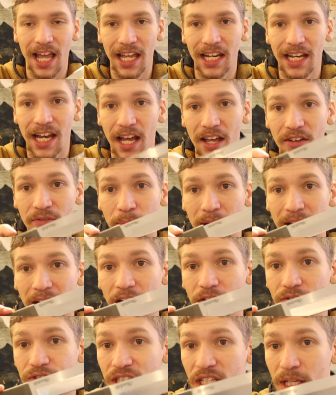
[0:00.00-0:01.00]
a knife made
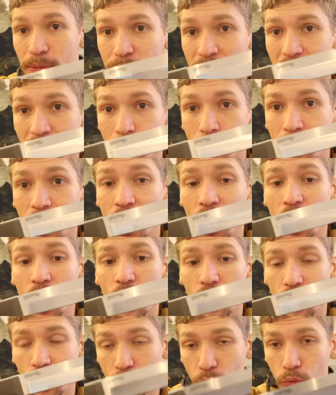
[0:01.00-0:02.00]
out of CPM
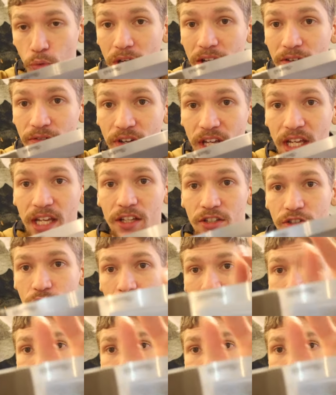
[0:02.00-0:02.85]
3V, as you